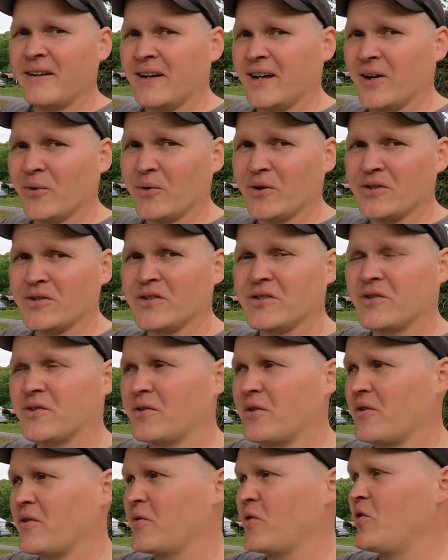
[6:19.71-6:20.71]
I was just
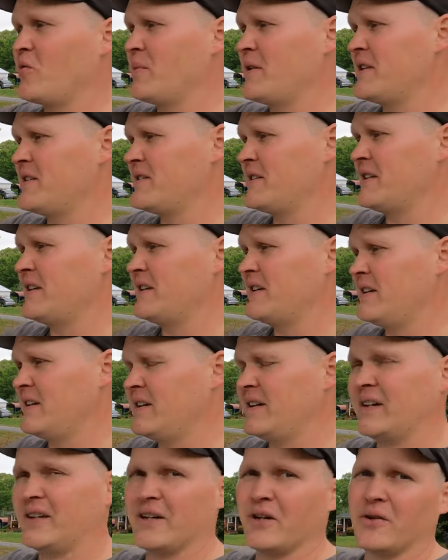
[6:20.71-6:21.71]
gonna throw them in the Z
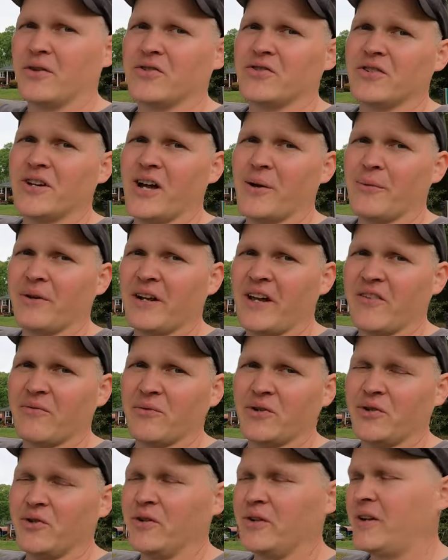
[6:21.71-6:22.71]
and go to the shop and have
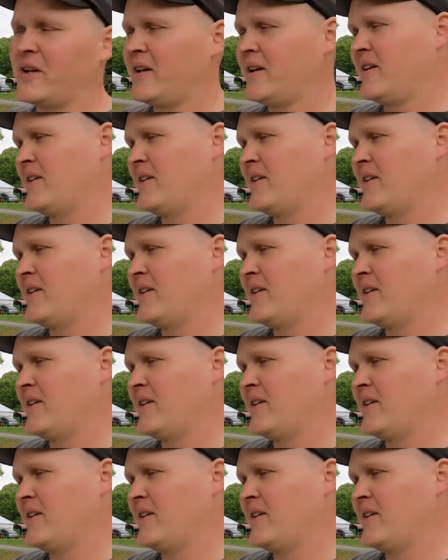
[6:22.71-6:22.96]
them do it.